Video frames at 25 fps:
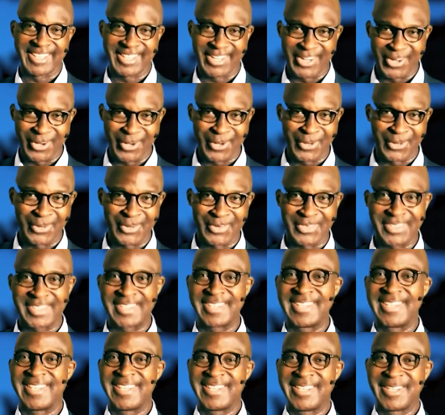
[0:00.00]
God
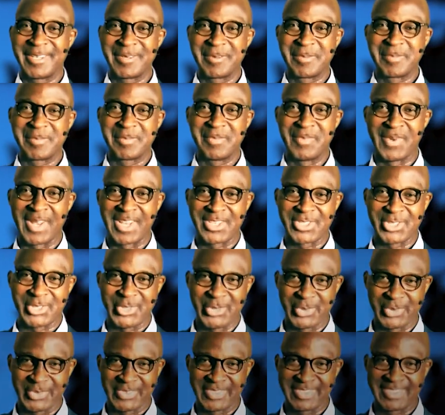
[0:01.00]
bless
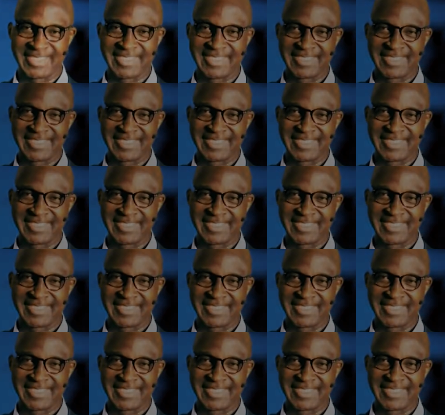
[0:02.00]
you.